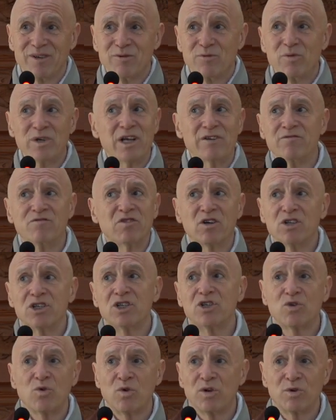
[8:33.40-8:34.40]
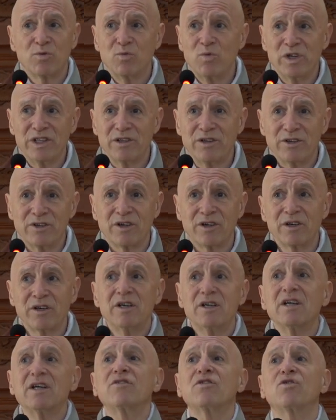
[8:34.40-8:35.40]
We had very short winter,
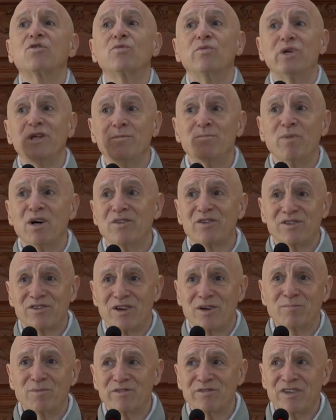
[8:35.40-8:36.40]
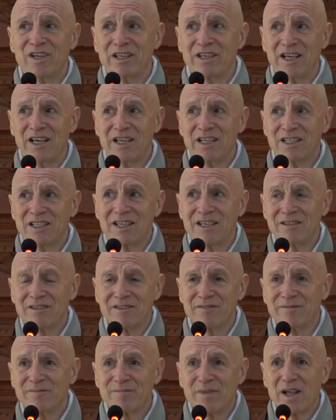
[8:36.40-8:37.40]
3 month summer vacation.
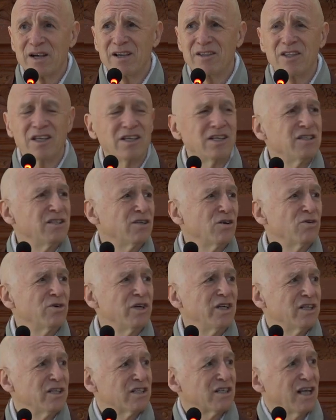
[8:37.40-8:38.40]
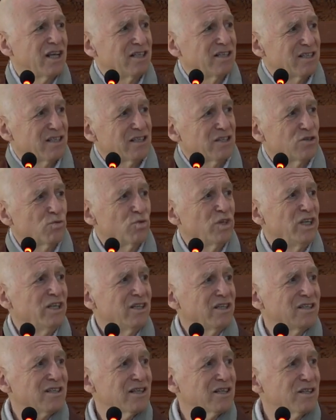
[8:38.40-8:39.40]
I think in Korea it's like 6
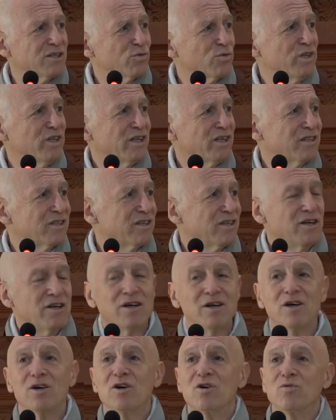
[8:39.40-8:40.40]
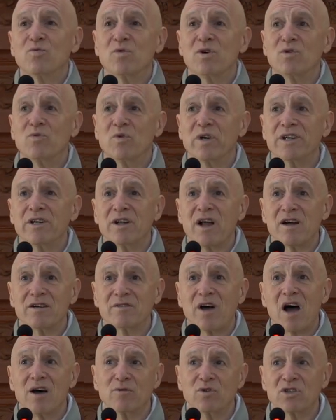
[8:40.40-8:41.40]
weeks, 6 weeks. Well, when
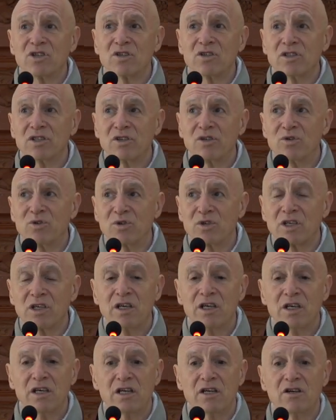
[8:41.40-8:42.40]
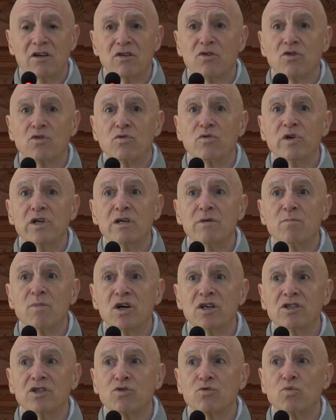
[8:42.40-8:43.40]
I was a little kid, 3
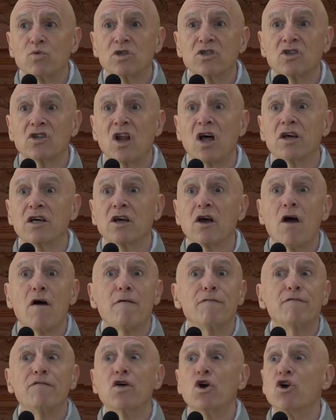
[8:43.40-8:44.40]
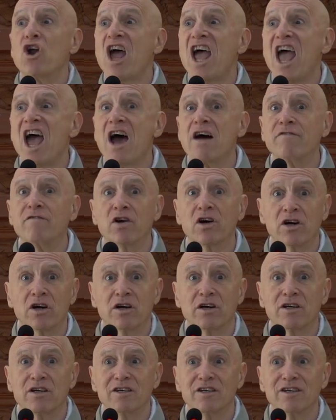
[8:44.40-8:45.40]
months was like forever.